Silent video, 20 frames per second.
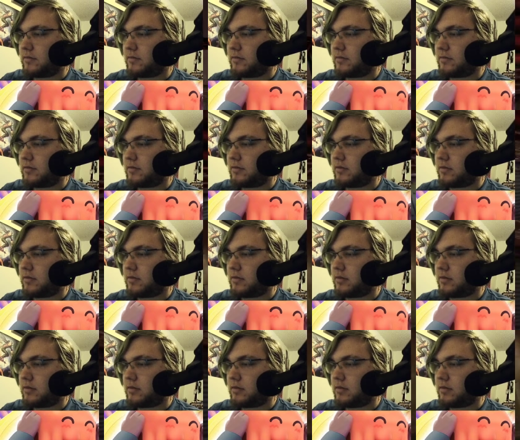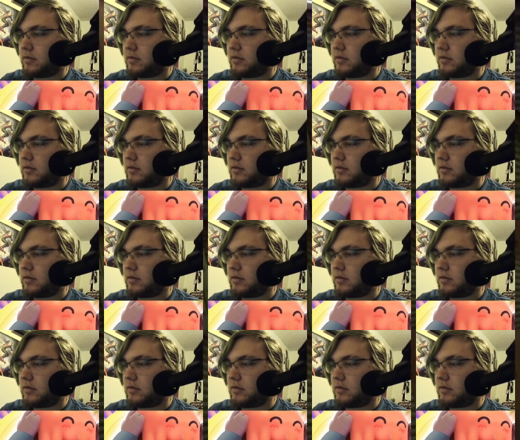
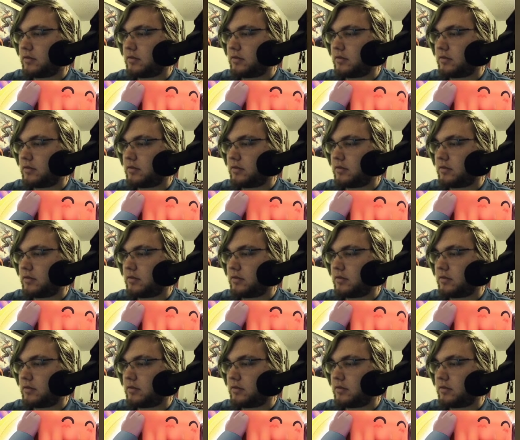[no speech]